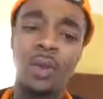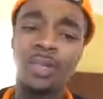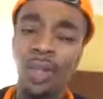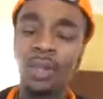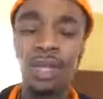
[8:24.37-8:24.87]
we
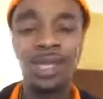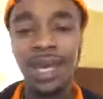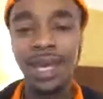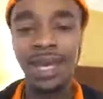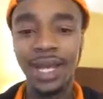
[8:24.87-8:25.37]
start to
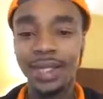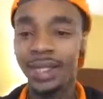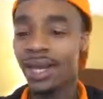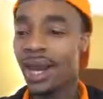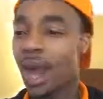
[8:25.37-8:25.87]
get
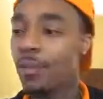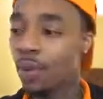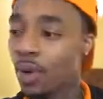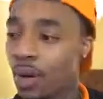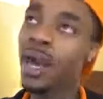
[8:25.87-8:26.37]
into the night more.